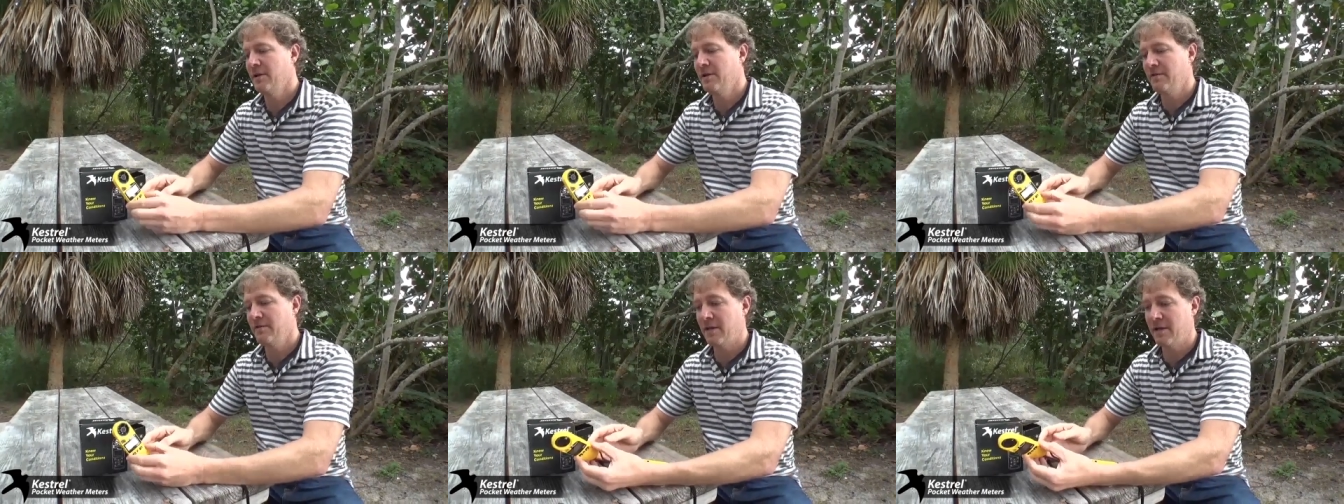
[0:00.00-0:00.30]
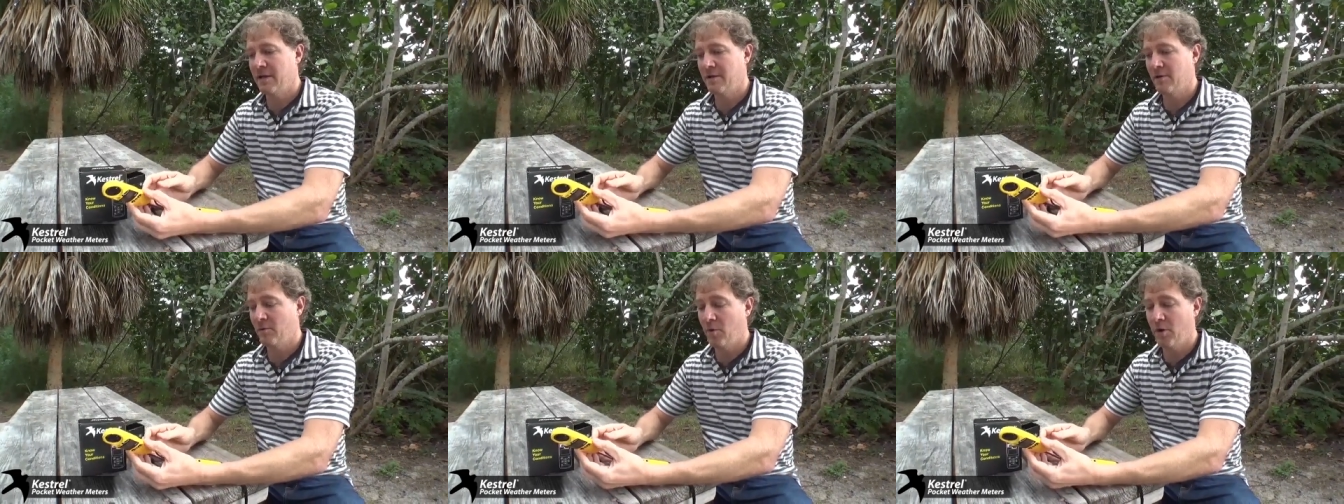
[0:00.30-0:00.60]
They
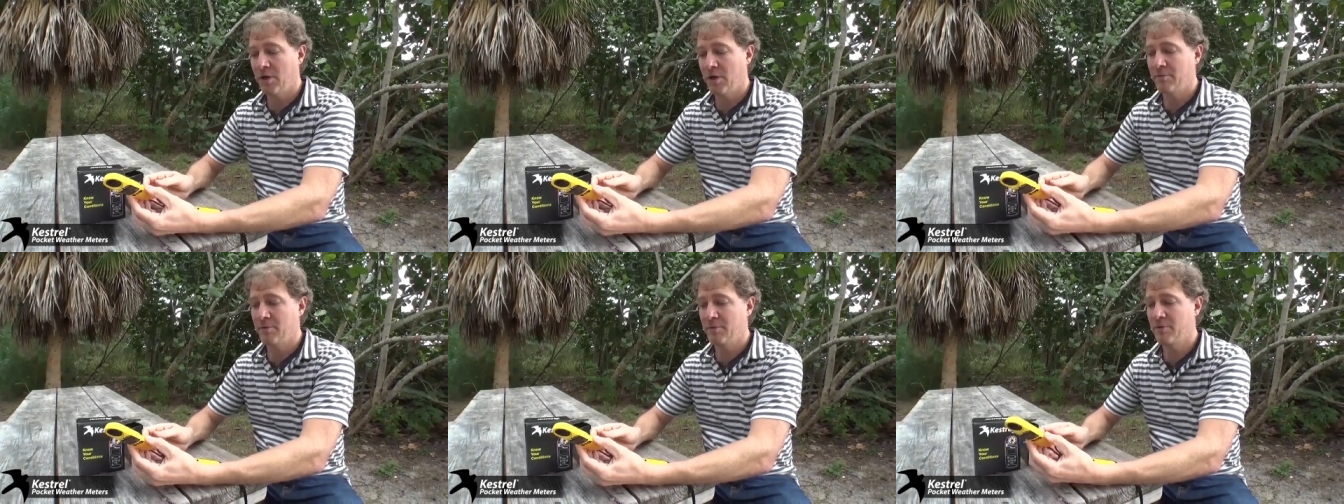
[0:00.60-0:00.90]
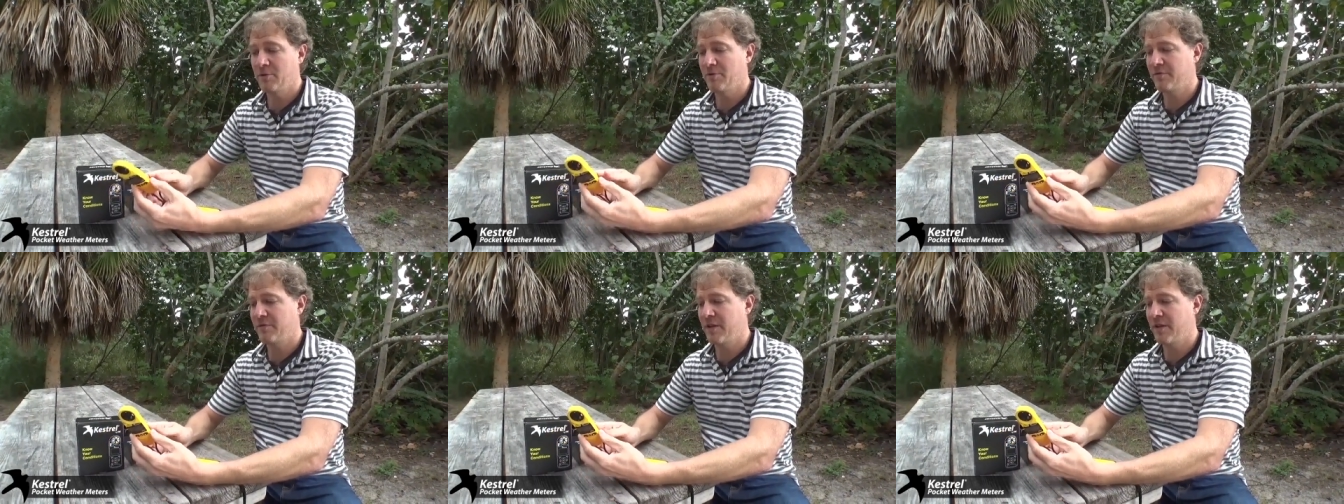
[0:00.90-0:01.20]
are
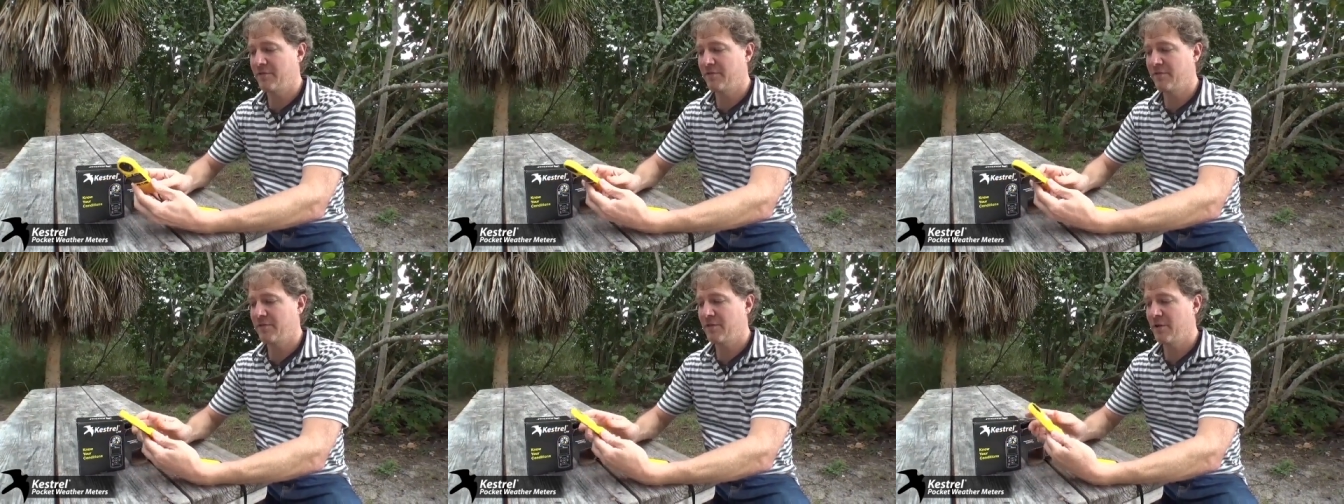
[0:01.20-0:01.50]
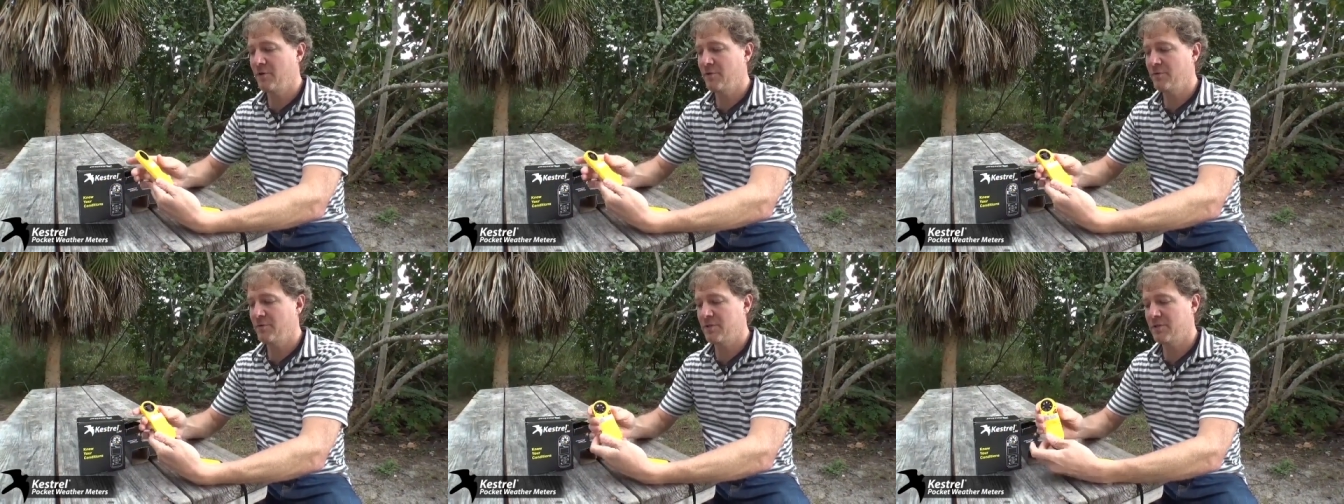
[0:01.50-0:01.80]
waterproof. They
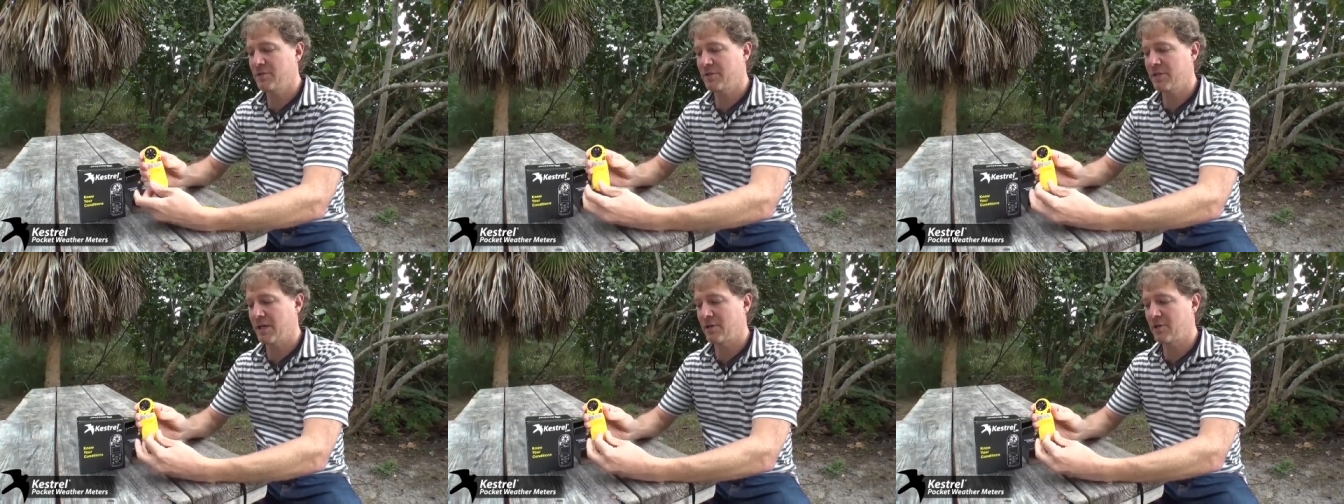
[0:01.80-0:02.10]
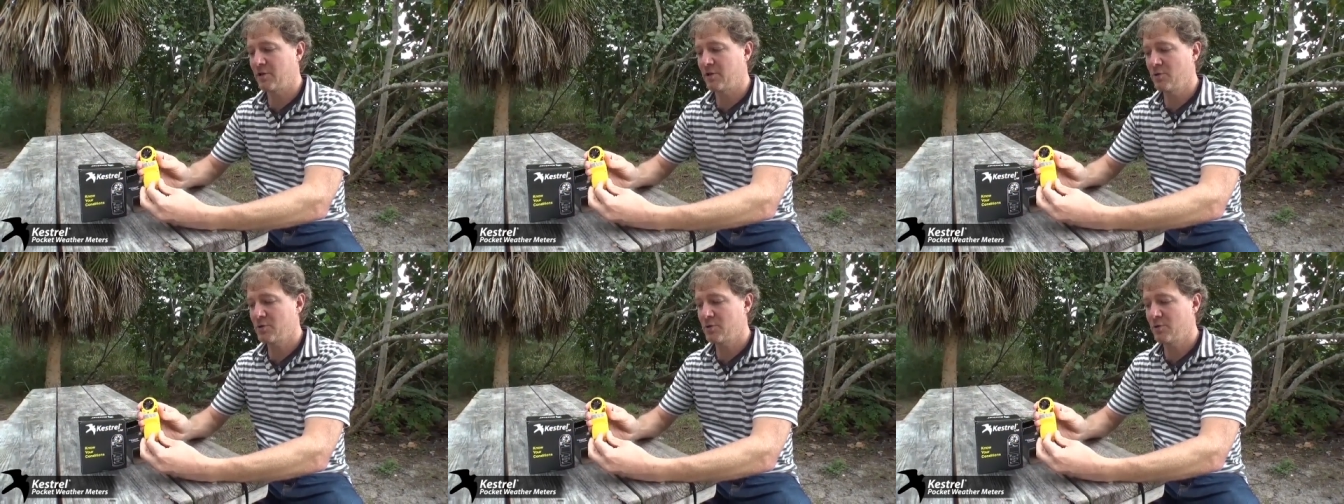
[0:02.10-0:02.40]
float. It's got a
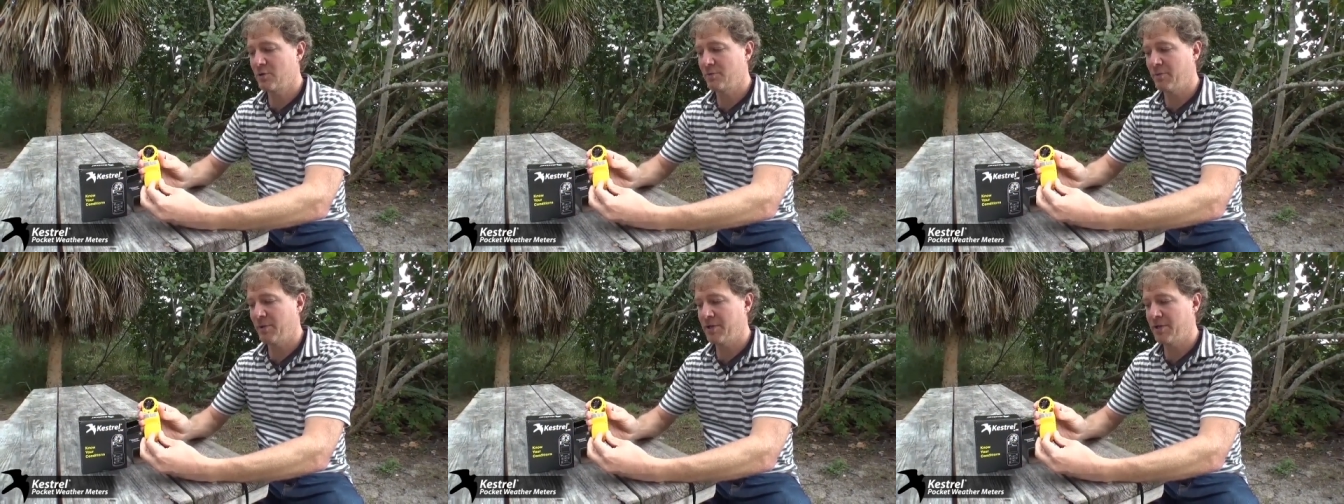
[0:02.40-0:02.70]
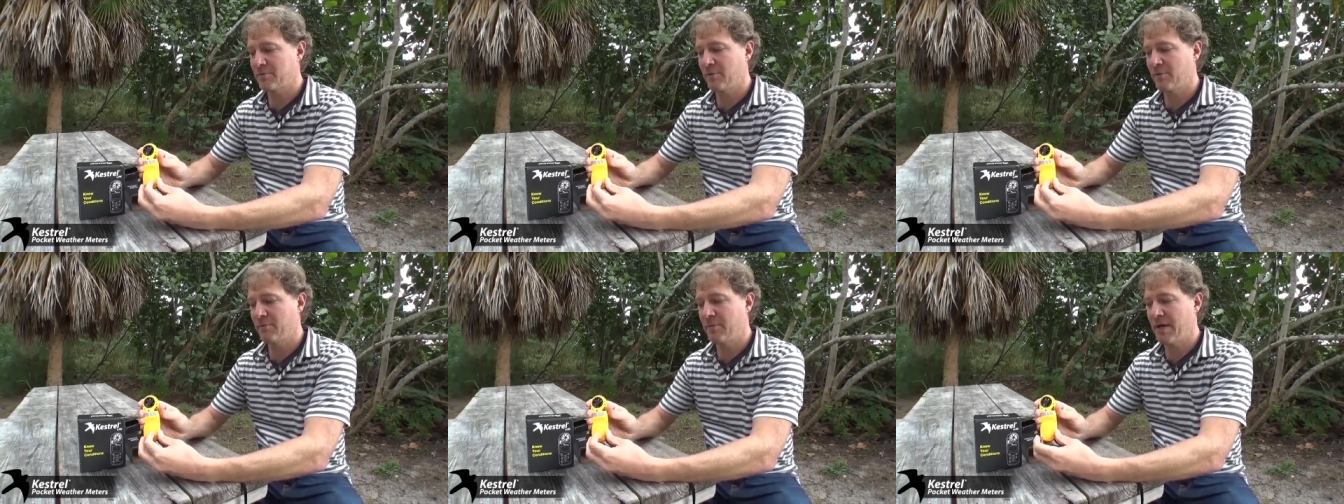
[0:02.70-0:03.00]
user
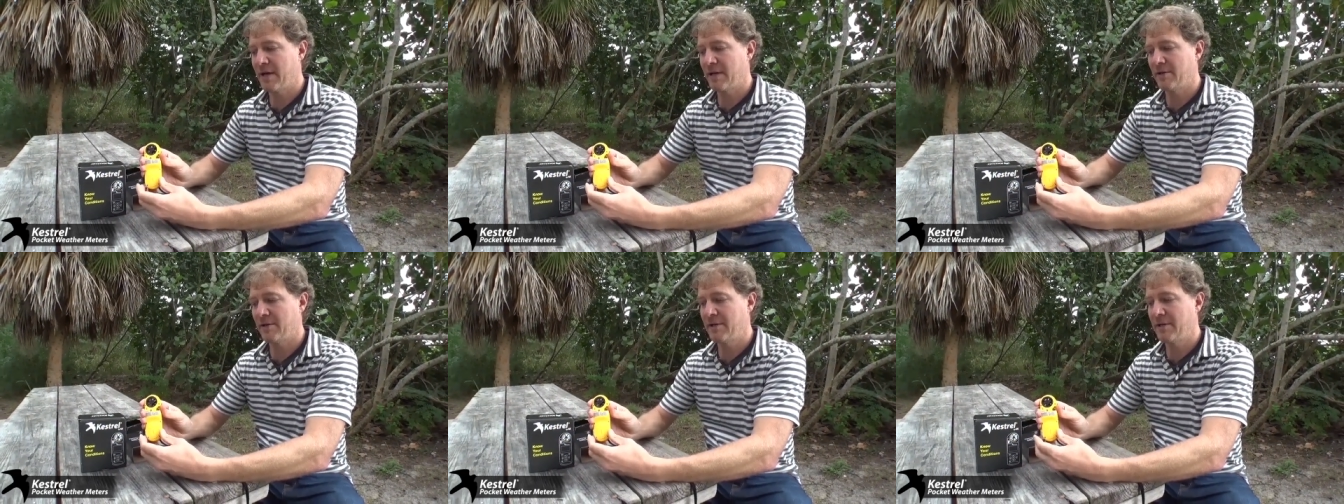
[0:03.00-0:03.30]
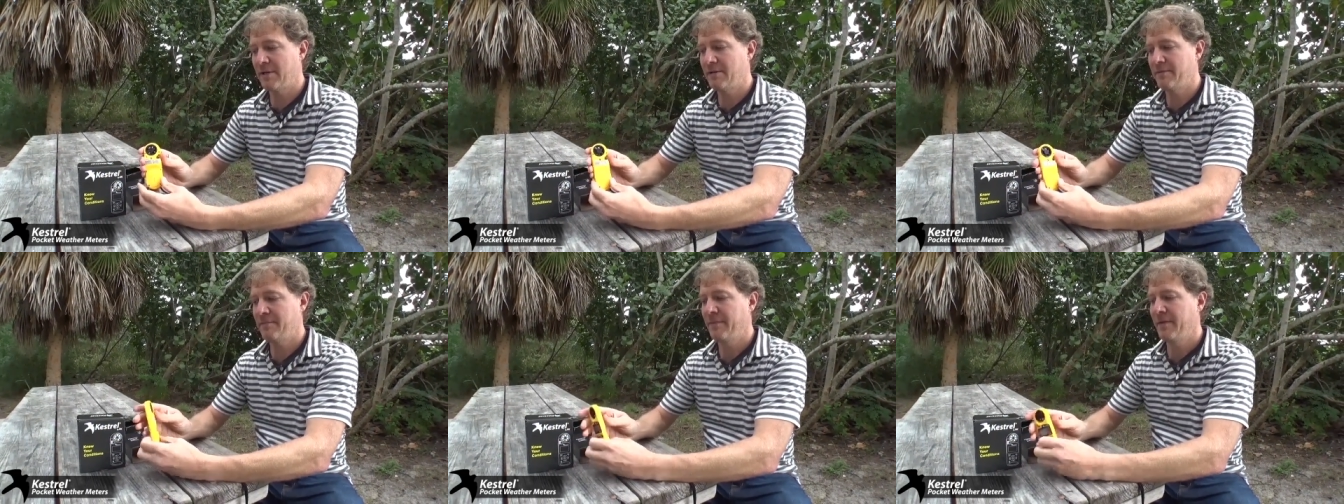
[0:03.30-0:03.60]
replaceable battery.